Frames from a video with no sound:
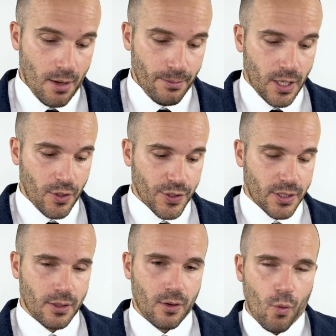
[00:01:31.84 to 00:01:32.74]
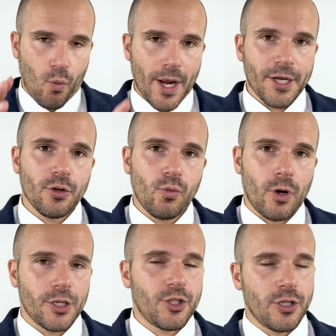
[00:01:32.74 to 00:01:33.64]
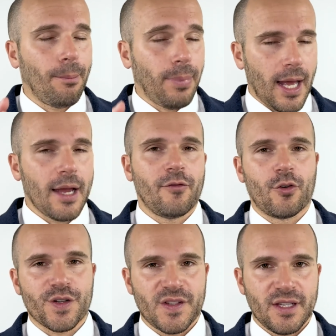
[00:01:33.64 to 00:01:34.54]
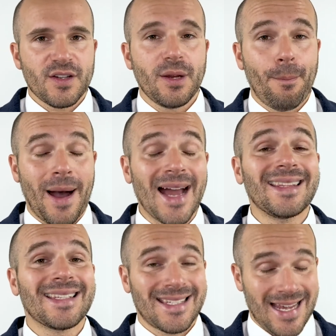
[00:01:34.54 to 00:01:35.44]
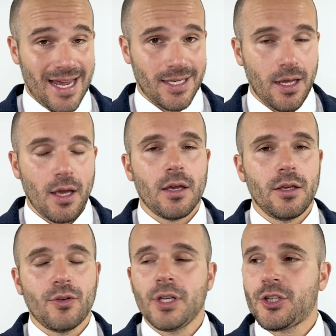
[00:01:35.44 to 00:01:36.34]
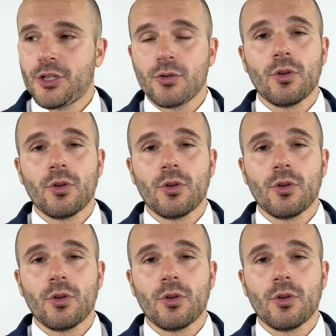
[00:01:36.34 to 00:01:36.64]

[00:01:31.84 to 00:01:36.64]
because when you want to apply for citizenship by descent, you need to